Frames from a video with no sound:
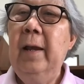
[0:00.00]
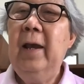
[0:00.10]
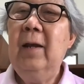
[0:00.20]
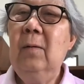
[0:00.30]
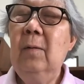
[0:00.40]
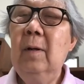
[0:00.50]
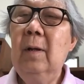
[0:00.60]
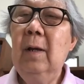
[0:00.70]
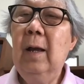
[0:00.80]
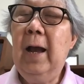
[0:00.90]
And
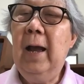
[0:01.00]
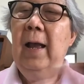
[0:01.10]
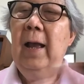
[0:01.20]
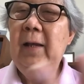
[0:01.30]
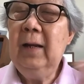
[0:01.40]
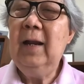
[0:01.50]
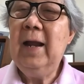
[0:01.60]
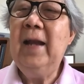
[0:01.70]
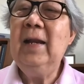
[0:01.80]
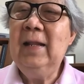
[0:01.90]
in an
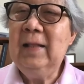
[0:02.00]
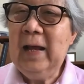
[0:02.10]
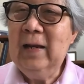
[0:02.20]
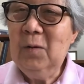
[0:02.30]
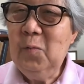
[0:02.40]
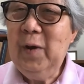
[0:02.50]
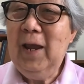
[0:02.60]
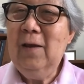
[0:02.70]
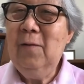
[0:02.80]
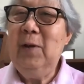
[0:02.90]
unintended
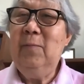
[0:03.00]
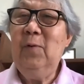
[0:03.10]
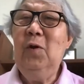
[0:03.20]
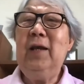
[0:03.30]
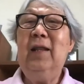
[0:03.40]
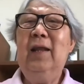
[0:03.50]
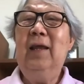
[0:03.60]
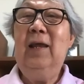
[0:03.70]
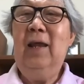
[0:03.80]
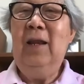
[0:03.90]
way, if you look at
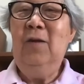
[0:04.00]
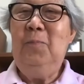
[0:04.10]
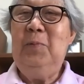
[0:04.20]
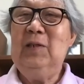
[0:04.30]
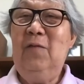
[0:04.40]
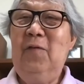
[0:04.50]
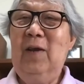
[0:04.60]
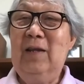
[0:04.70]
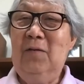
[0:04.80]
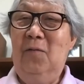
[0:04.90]

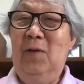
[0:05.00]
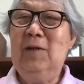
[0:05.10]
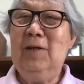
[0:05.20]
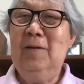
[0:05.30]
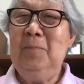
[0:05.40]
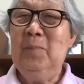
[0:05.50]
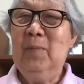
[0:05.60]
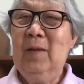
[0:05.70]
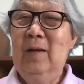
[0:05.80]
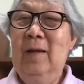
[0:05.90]
Indo-Pacific as a region,
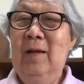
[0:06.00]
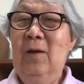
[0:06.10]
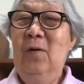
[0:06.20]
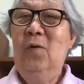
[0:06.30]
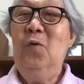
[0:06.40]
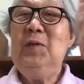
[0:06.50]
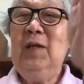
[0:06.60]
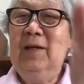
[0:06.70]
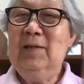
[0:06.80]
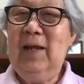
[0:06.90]
who is
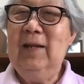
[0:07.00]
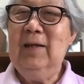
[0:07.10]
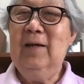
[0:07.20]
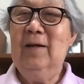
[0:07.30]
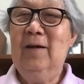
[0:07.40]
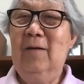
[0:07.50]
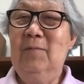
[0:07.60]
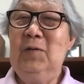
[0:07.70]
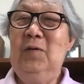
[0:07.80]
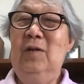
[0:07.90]
in the center of
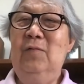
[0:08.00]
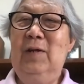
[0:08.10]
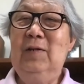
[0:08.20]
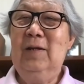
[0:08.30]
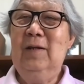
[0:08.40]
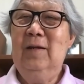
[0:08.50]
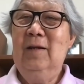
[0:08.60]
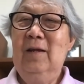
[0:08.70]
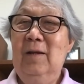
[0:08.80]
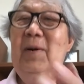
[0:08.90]
this region
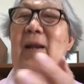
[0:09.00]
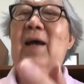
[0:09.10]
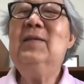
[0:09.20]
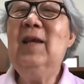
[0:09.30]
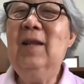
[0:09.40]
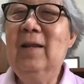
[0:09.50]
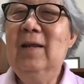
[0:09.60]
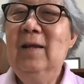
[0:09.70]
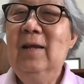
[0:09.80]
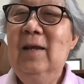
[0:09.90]
but ASEAN?
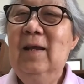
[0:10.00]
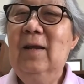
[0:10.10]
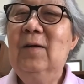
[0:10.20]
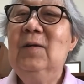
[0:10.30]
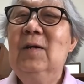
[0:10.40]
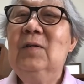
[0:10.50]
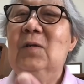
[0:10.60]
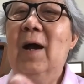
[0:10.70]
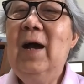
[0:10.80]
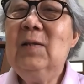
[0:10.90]
You know?
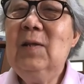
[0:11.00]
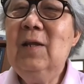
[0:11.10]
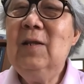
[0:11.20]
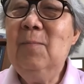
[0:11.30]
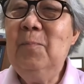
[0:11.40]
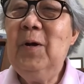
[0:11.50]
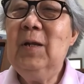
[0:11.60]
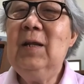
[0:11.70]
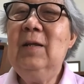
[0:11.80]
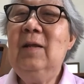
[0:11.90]
So ASEAN's
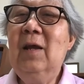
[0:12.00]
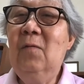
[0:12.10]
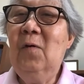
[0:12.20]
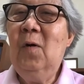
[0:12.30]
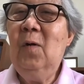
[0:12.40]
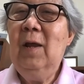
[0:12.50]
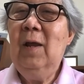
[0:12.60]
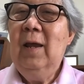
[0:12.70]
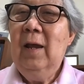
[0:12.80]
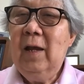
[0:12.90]
importance and role
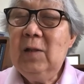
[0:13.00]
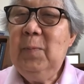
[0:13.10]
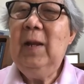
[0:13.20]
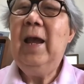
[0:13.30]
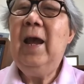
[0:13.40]
has been